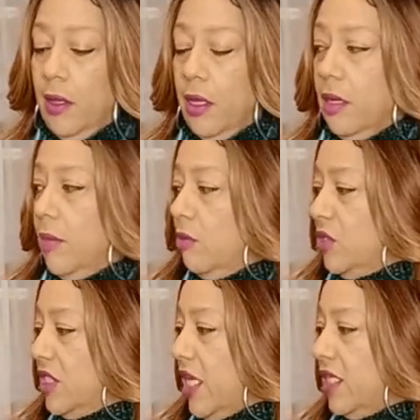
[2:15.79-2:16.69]
And
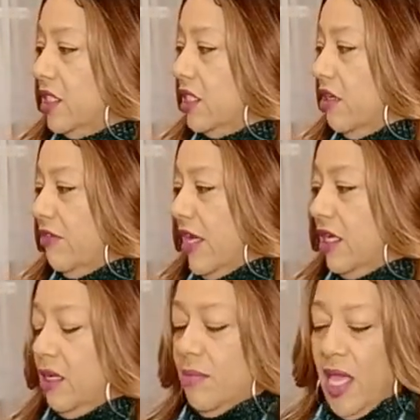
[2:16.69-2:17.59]
was taking stuff out
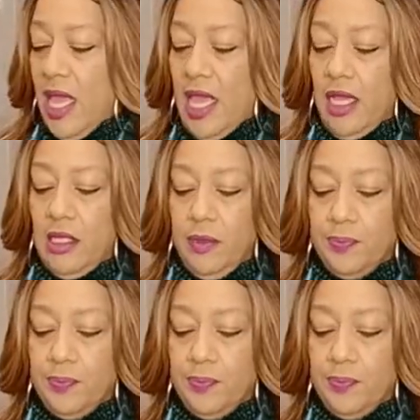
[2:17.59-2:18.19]
of the bag.